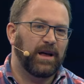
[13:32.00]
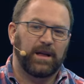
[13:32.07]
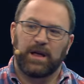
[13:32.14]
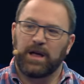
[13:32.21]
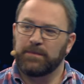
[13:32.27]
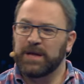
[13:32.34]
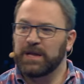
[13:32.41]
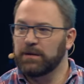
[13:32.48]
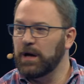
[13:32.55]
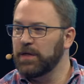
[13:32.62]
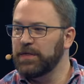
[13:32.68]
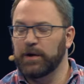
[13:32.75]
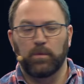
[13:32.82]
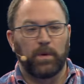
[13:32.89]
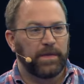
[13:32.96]
I mean, I
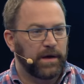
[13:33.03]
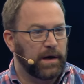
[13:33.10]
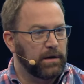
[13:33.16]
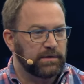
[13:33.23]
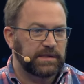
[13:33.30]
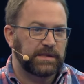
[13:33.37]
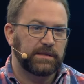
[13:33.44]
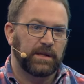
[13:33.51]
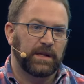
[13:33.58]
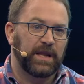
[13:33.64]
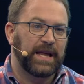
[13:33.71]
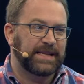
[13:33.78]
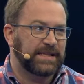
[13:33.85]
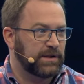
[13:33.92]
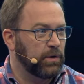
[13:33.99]
think one that goes
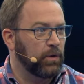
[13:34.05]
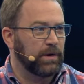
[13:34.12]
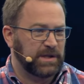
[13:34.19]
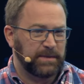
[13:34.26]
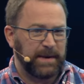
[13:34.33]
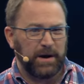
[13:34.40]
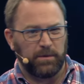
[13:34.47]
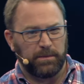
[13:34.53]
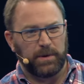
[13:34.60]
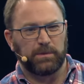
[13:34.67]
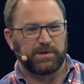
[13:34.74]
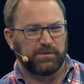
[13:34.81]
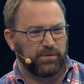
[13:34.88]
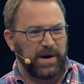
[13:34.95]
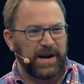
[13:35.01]
less talked about but
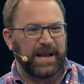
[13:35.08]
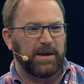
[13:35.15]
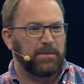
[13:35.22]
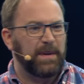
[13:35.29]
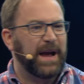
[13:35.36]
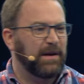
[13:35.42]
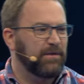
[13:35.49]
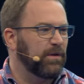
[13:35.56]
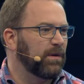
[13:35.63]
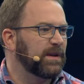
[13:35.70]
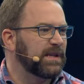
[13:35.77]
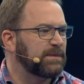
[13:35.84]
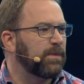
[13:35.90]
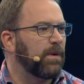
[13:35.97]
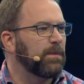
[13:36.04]
was really impactful
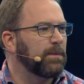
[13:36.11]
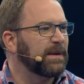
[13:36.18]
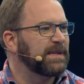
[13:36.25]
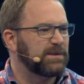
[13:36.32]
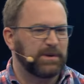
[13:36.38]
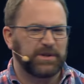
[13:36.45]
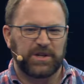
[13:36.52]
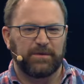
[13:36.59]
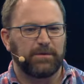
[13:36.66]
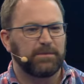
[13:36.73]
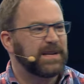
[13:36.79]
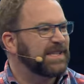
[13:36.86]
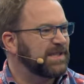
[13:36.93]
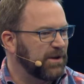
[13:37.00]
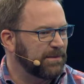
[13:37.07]
is probably switching from
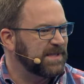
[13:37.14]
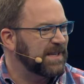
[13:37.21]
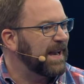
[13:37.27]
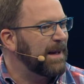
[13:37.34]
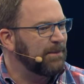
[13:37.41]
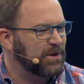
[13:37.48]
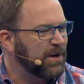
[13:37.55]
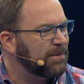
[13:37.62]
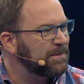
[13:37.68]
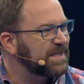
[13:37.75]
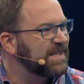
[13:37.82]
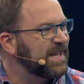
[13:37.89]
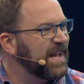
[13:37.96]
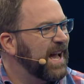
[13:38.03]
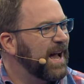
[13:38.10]
desktops to
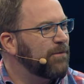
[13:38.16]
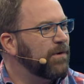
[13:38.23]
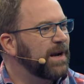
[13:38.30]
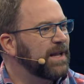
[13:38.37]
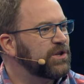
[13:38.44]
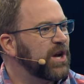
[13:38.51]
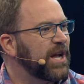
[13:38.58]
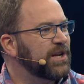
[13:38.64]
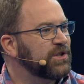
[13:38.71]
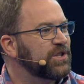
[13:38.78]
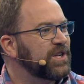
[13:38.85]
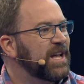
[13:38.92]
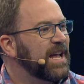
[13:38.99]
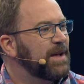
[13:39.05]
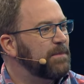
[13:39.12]
laptops and really
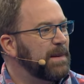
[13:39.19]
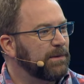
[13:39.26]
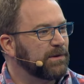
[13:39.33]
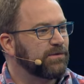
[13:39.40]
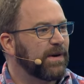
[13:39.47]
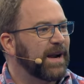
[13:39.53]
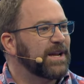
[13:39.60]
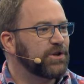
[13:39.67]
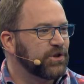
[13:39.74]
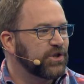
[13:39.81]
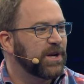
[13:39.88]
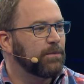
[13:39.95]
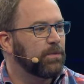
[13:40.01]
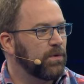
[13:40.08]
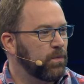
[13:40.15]
changed people's
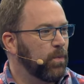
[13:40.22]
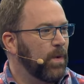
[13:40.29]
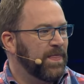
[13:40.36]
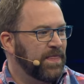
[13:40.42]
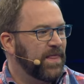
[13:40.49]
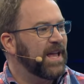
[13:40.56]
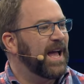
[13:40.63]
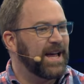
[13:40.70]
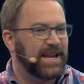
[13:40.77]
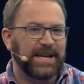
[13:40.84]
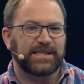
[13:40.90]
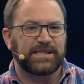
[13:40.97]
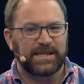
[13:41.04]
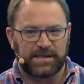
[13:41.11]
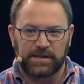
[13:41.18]
relationship with when they had
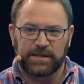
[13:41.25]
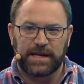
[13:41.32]
access to